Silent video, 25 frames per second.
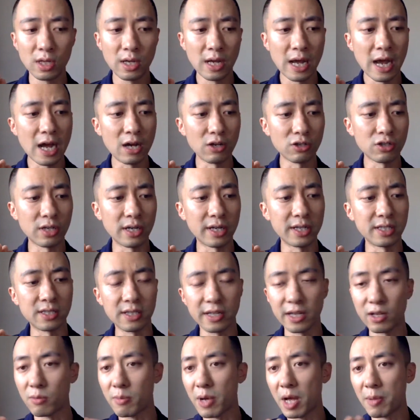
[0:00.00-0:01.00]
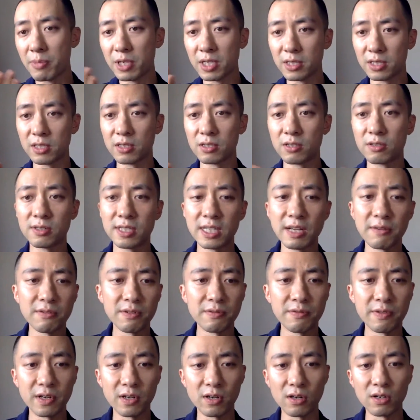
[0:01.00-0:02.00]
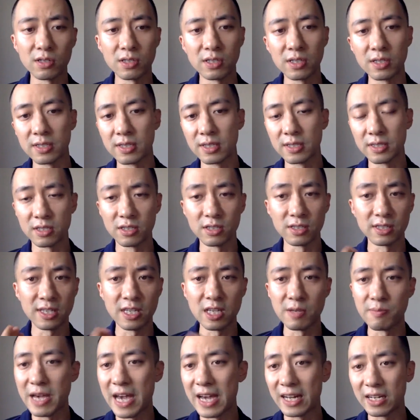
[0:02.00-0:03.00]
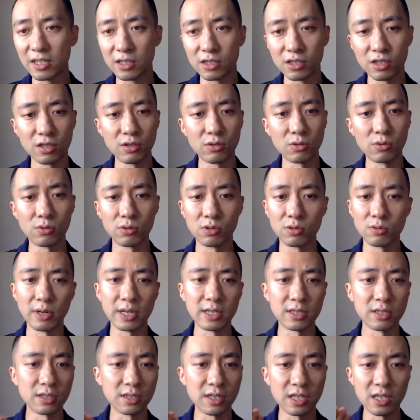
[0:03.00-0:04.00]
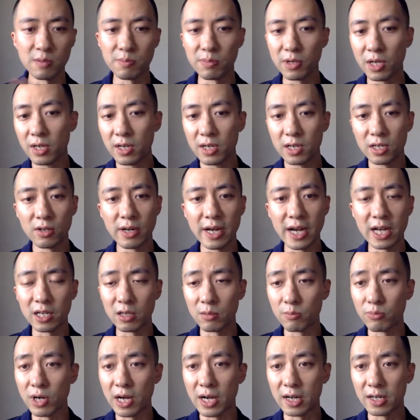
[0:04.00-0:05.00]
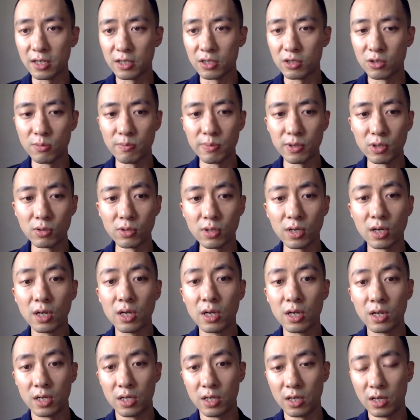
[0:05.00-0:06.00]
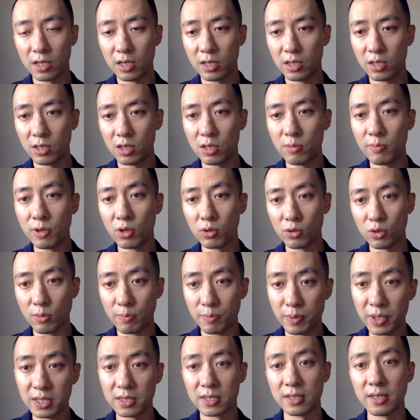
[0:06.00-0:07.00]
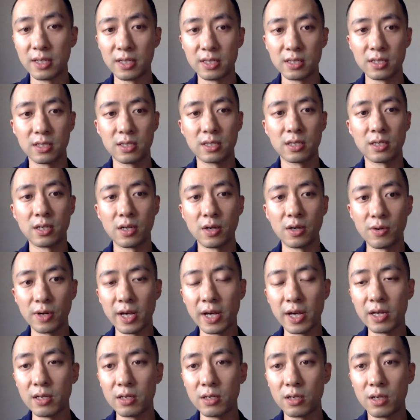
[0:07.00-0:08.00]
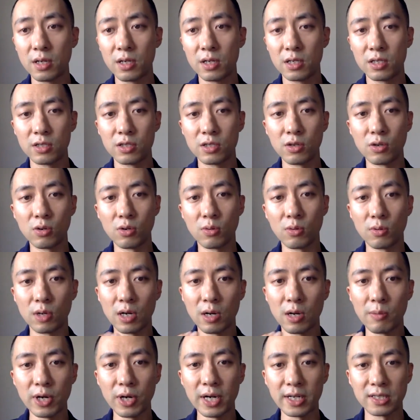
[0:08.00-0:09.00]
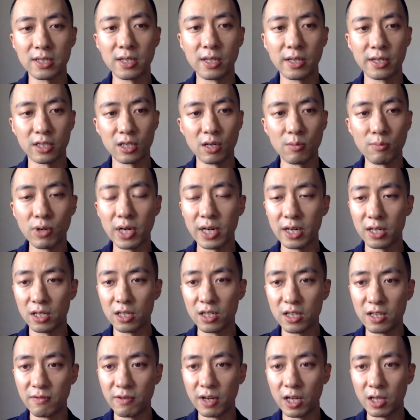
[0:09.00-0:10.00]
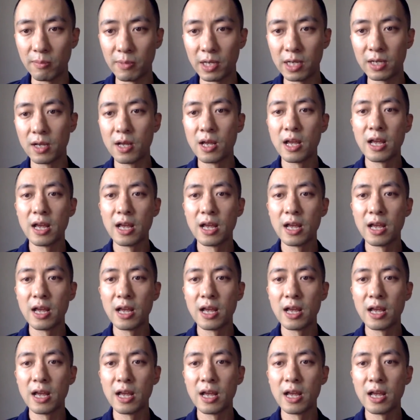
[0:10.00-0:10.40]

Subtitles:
how should I scale my business to 7 figures? He says, just keep adding SKUs, right? Just keep adding products to build your business. Okay, so product selection, product development.